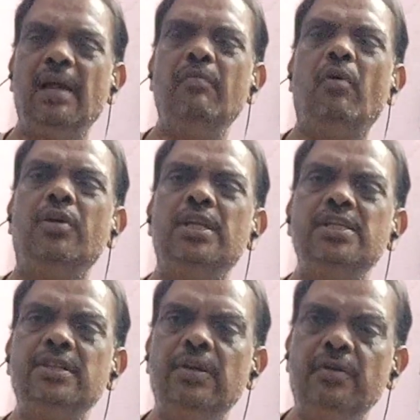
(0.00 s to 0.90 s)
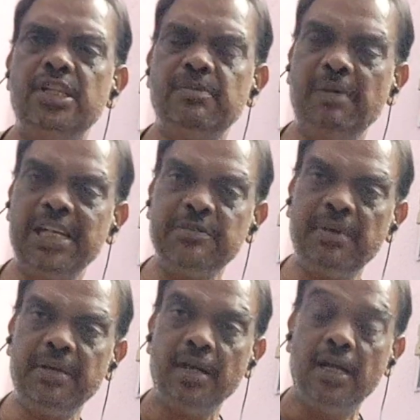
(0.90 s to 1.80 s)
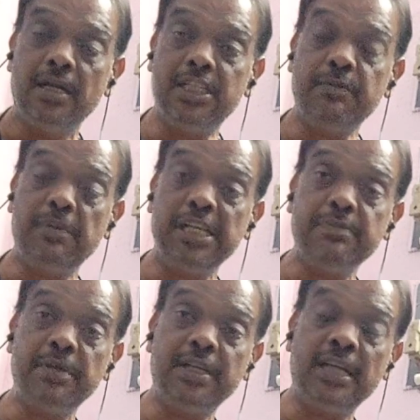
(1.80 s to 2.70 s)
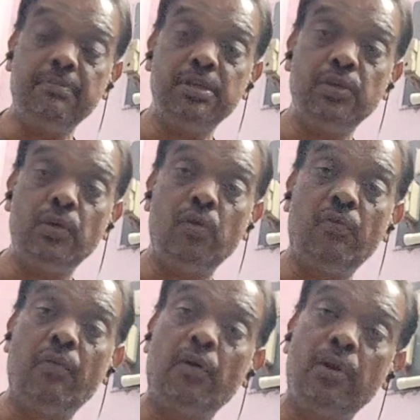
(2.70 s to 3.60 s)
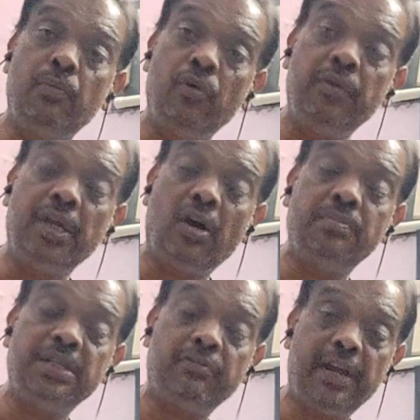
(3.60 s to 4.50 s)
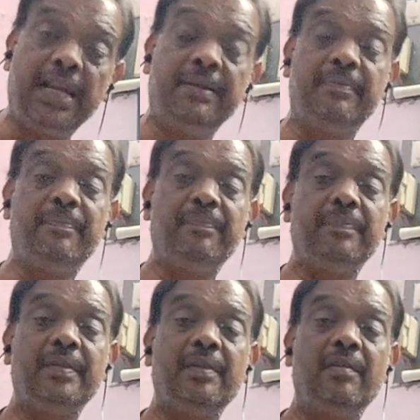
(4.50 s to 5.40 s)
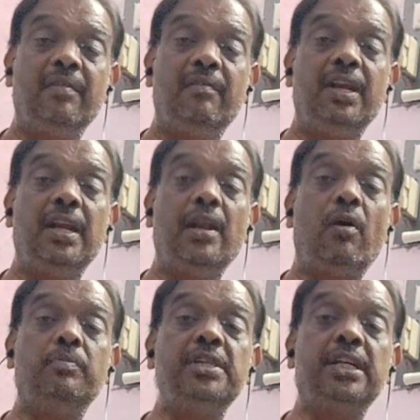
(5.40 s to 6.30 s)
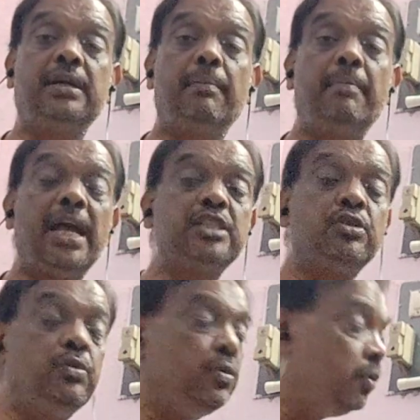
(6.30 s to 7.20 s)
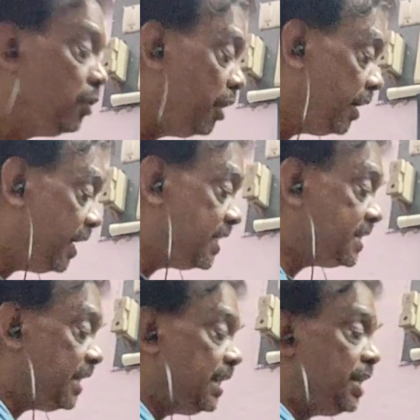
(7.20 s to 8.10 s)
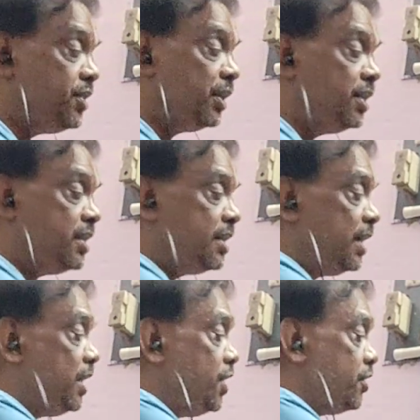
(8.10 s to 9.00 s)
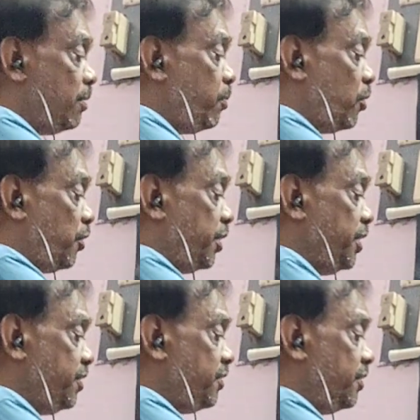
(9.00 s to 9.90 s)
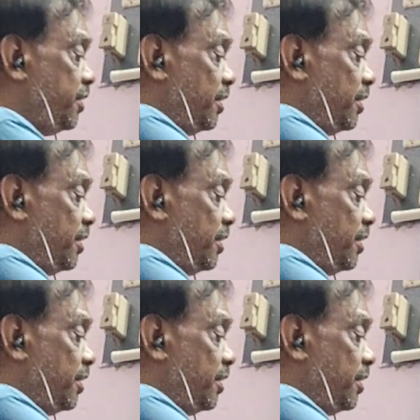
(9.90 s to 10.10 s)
And what is zero displacement? Displacement can be zero for a moving object when an object comes back to its initial. This is the initial point.